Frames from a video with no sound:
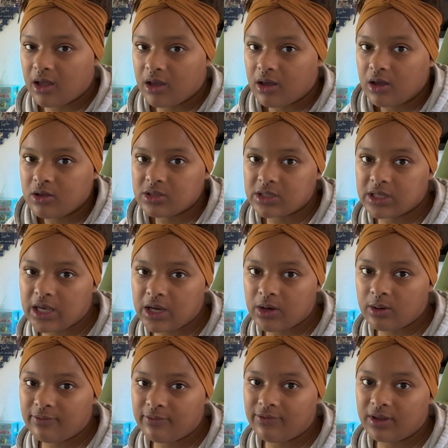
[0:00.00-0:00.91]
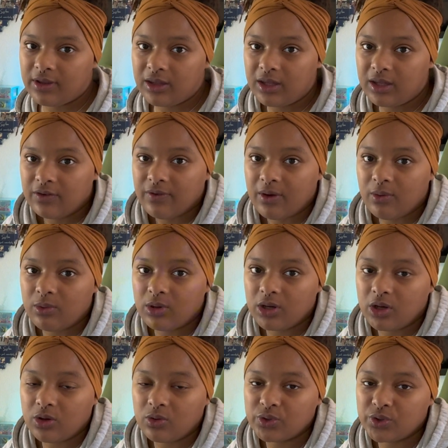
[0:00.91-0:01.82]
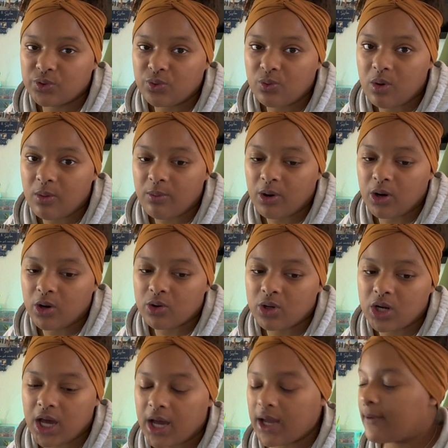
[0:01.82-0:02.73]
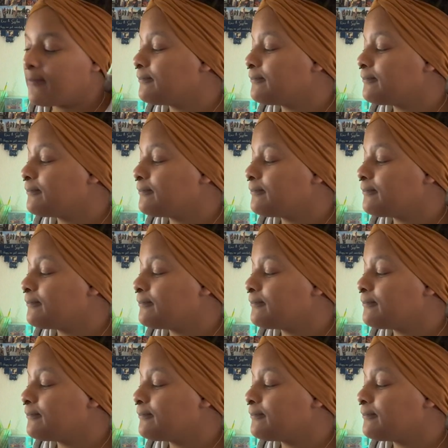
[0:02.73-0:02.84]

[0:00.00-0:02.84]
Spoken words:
I'll see how I'm feeling, if I want to go to Walmart or not.